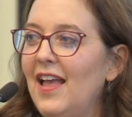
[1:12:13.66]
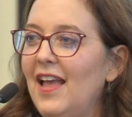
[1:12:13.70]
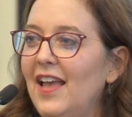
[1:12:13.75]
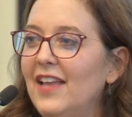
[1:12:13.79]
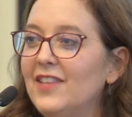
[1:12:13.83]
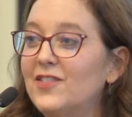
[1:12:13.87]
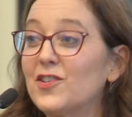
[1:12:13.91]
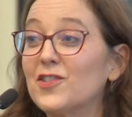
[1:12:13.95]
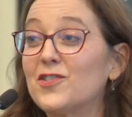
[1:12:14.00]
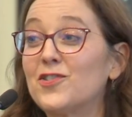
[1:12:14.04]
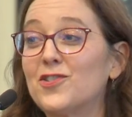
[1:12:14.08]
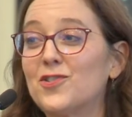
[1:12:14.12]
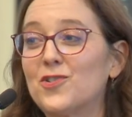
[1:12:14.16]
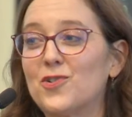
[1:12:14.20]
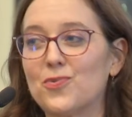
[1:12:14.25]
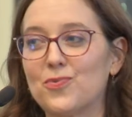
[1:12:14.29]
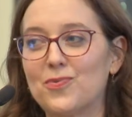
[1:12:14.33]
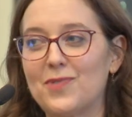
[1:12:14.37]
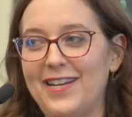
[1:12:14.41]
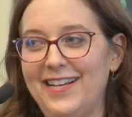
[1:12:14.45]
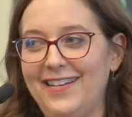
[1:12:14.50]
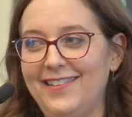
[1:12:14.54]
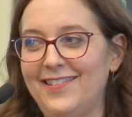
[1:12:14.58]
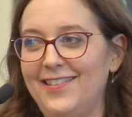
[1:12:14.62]
It's a
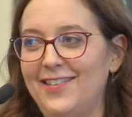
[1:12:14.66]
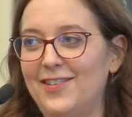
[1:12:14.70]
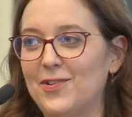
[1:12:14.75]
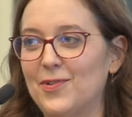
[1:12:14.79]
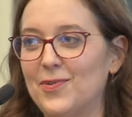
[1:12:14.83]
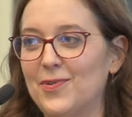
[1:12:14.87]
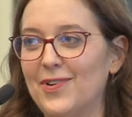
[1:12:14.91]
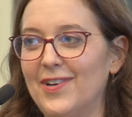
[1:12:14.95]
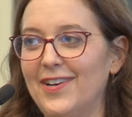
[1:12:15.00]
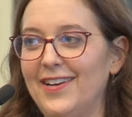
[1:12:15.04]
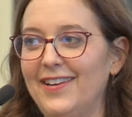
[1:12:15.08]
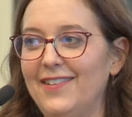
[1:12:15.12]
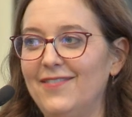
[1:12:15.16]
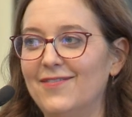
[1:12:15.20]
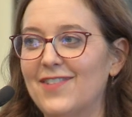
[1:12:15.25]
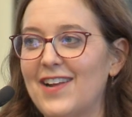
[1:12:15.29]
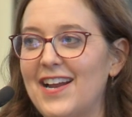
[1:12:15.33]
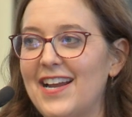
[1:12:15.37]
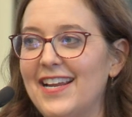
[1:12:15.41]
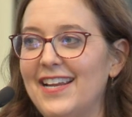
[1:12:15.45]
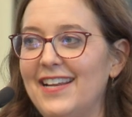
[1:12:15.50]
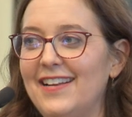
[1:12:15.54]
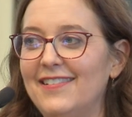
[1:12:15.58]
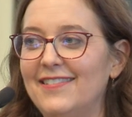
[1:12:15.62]
great story,
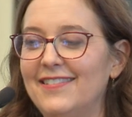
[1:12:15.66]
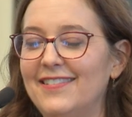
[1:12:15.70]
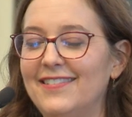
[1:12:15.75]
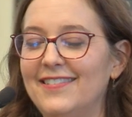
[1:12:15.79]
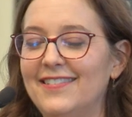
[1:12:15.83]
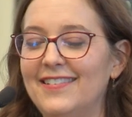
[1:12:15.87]
right?